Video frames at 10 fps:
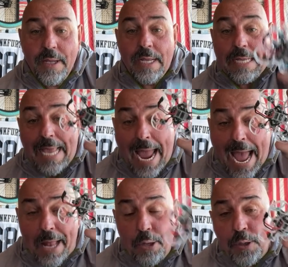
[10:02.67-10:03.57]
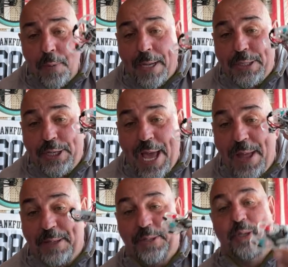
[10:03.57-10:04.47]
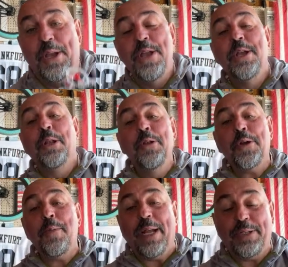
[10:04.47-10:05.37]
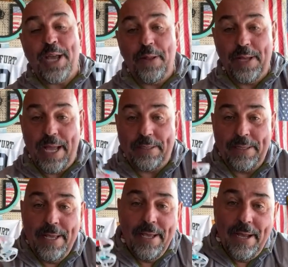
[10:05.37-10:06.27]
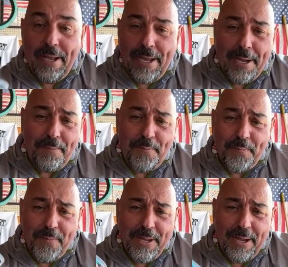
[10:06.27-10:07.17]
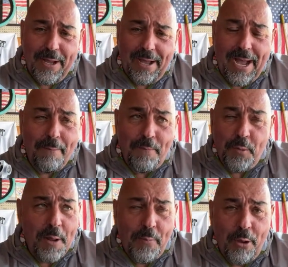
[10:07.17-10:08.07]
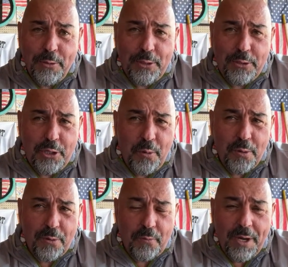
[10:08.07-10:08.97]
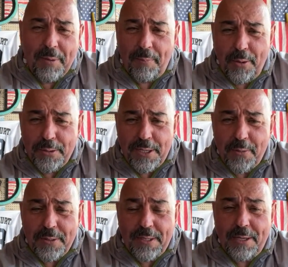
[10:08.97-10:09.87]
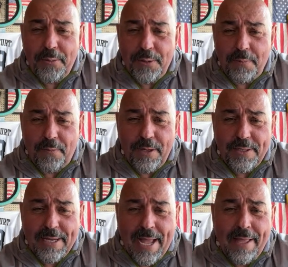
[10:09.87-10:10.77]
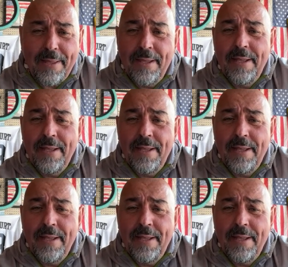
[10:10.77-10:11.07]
Yeah, look on my channel. Look on my channel, guys. I already posted 2 or 3. I'm going to post another one today, doing some freestyle.